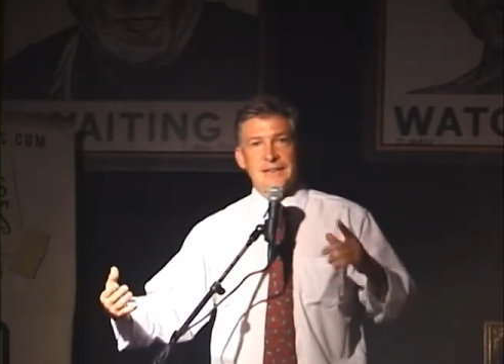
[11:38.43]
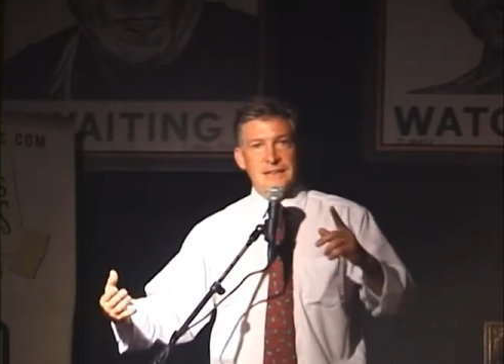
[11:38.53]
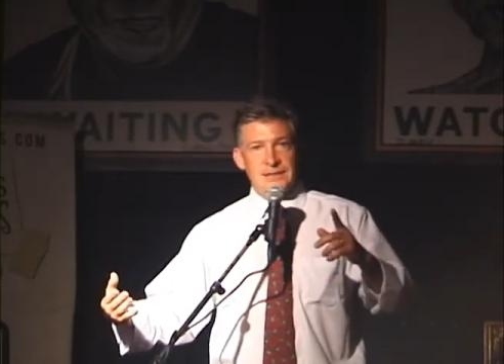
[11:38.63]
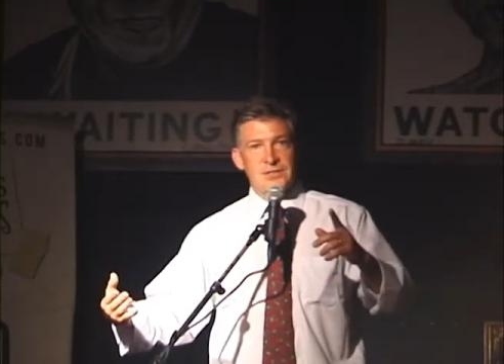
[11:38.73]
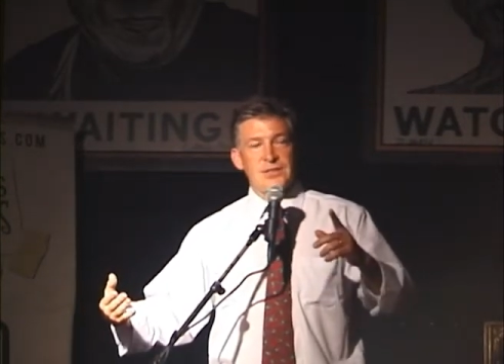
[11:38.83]

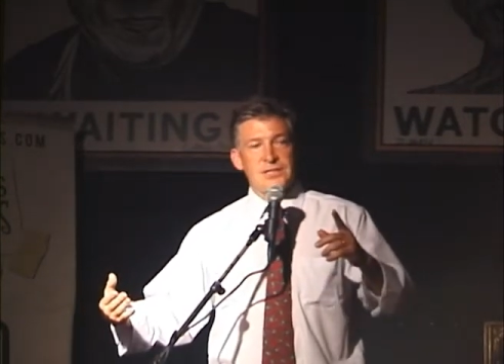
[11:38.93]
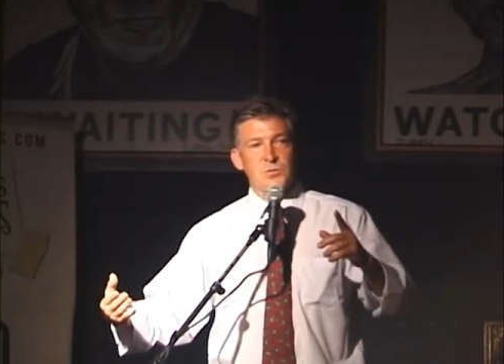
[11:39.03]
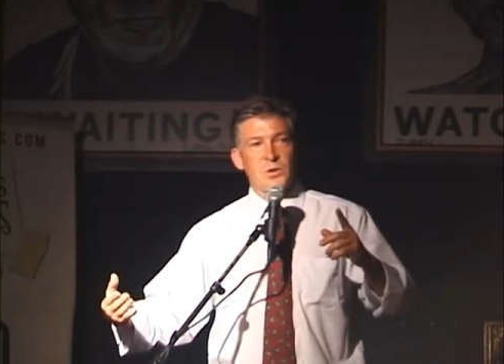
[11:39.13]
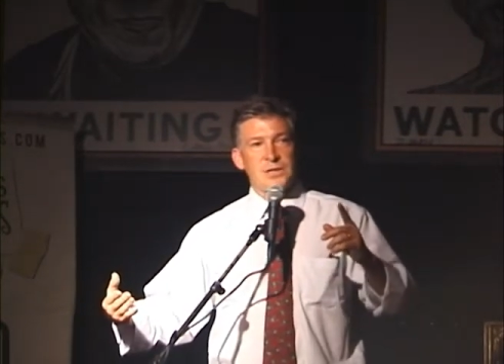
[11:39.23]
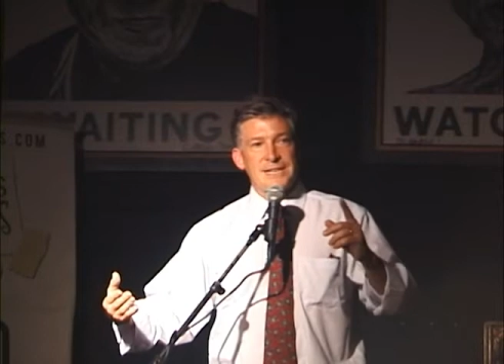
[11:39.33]
these are
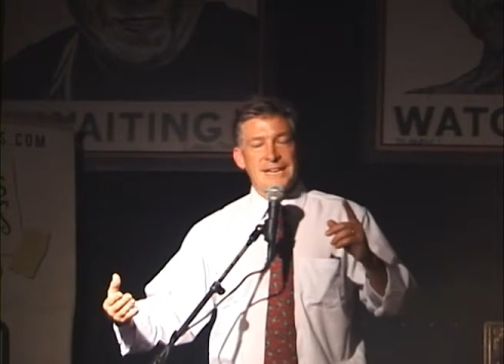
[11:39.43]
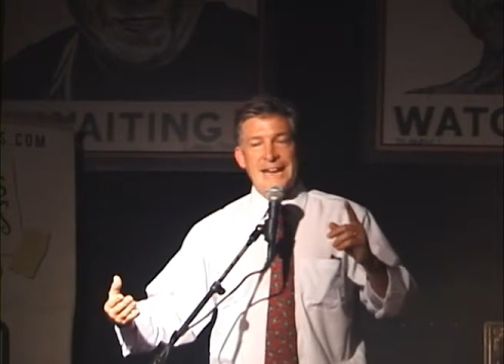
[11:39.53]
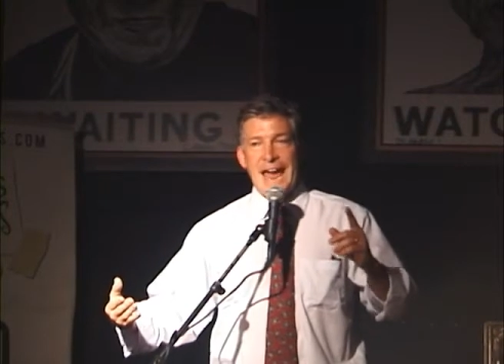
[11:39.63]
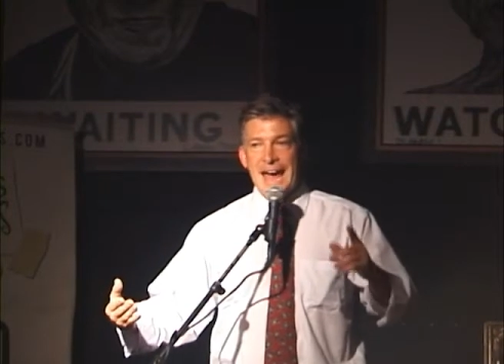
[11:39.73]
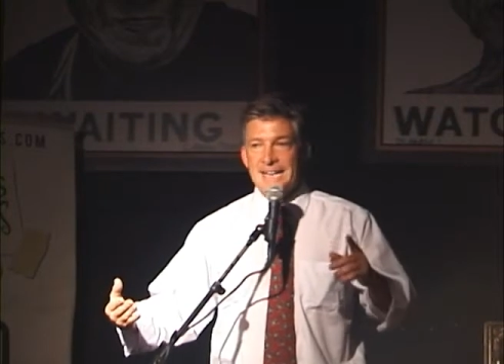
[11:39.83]
his words, an
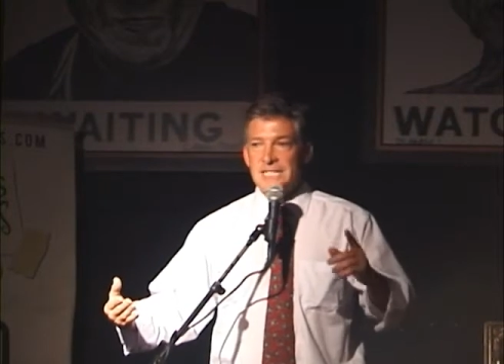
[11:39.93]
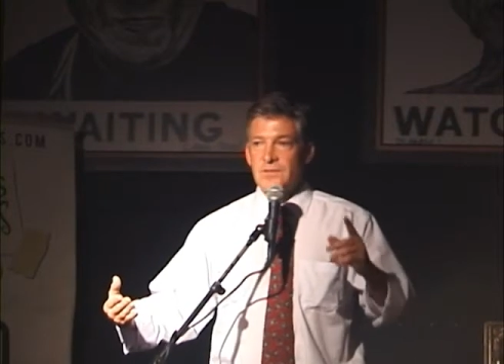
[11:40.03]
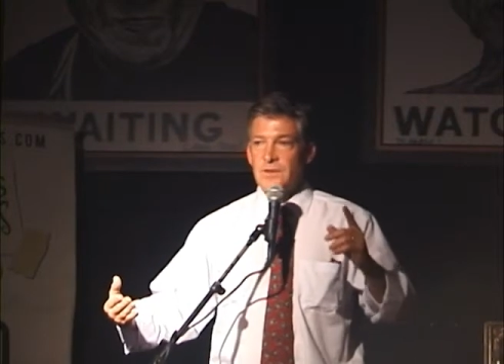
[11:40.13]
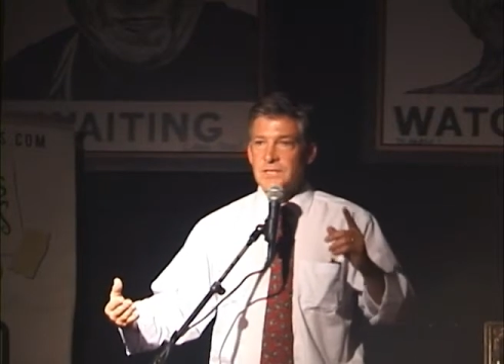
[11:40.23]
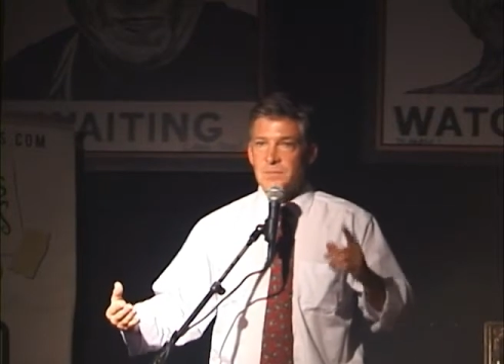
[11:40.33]

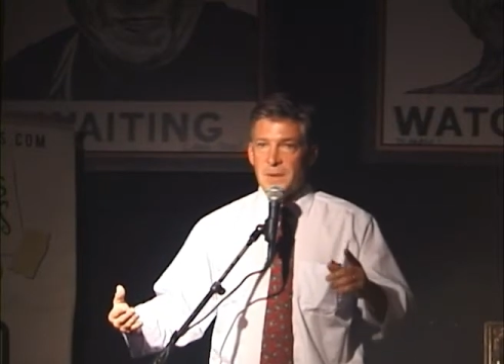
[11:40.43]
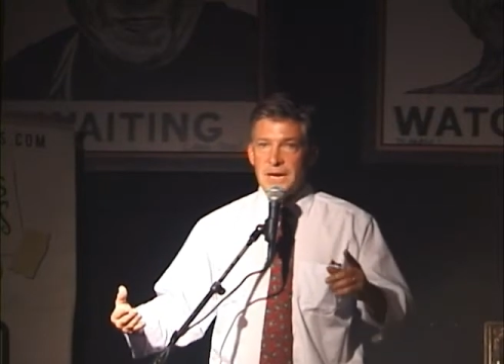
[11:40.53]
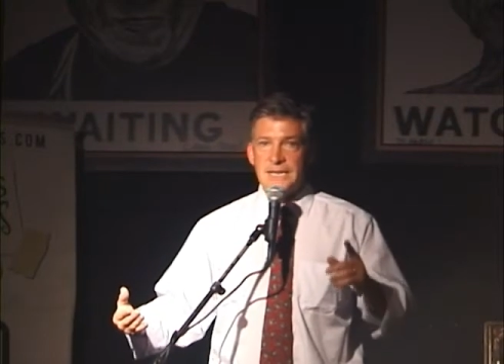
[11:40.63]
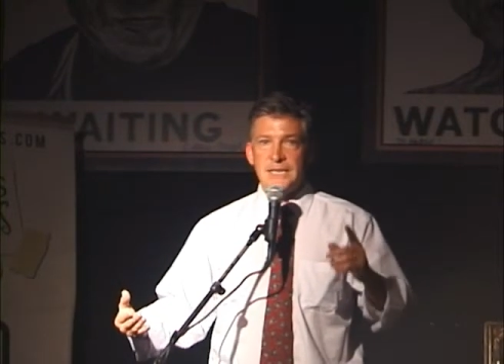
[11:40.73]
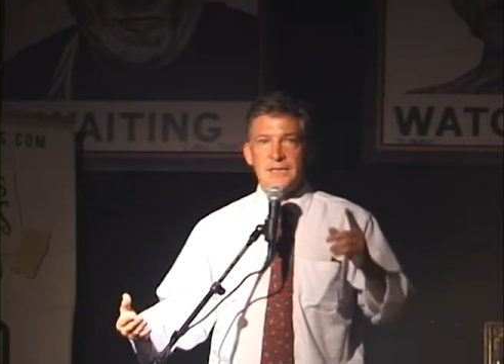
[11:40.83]

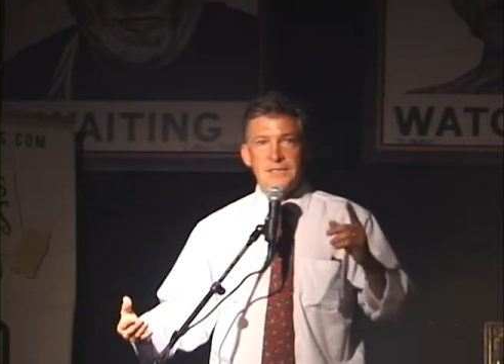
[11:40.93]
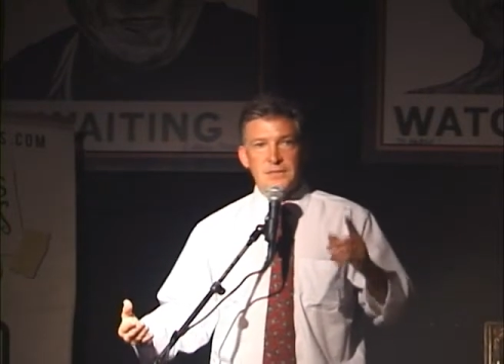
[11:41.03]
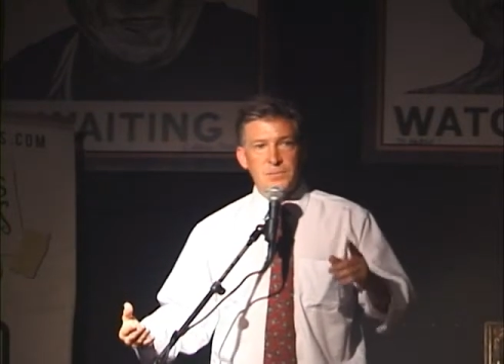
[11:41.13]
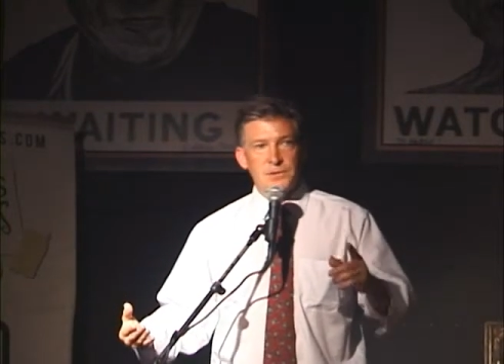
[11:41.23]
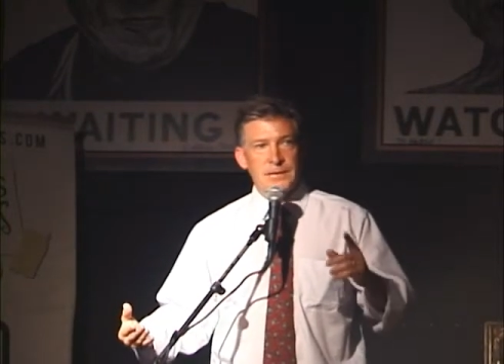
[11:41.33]
activist-minded
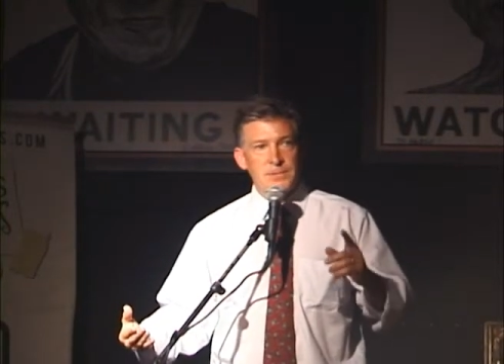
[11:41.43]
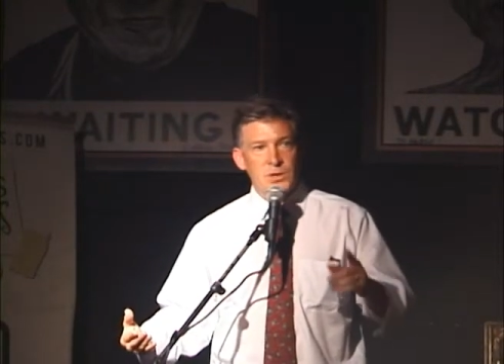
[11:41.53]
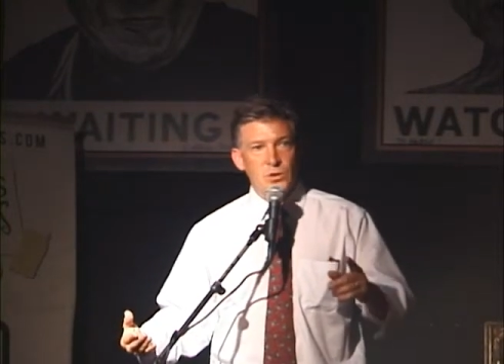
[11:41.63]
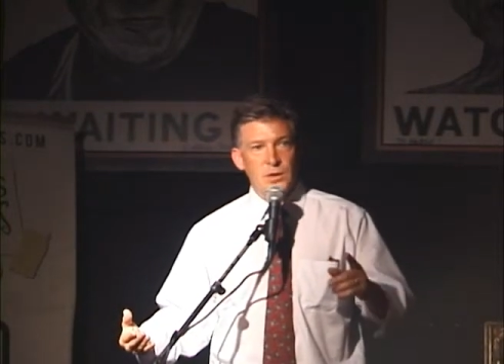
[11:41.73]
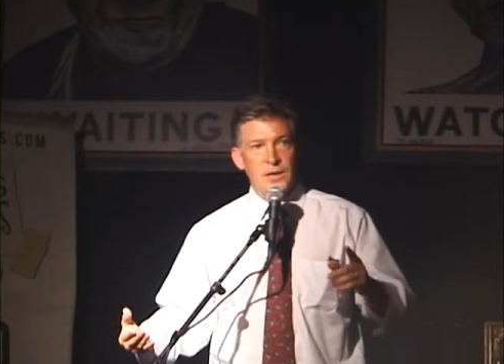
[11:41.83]
Supreme
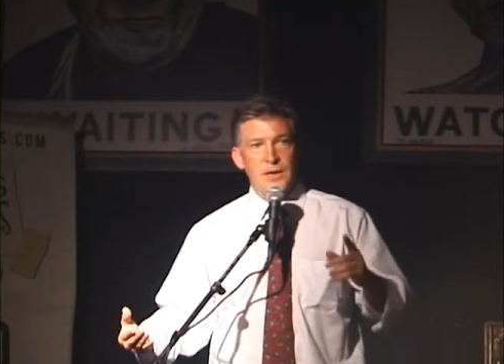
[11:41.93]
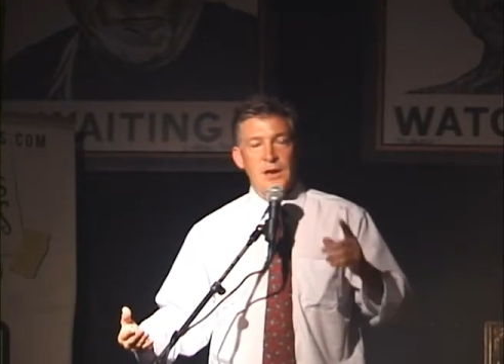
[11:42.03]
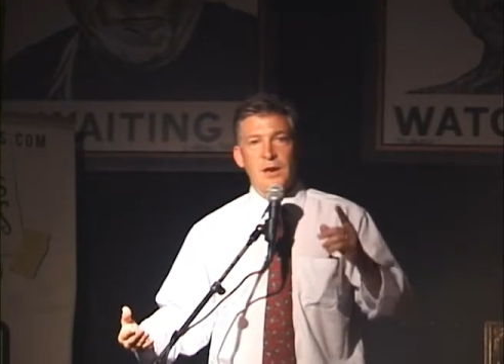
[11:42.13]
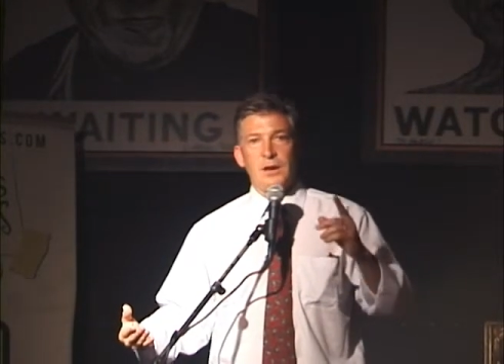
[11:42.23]
Court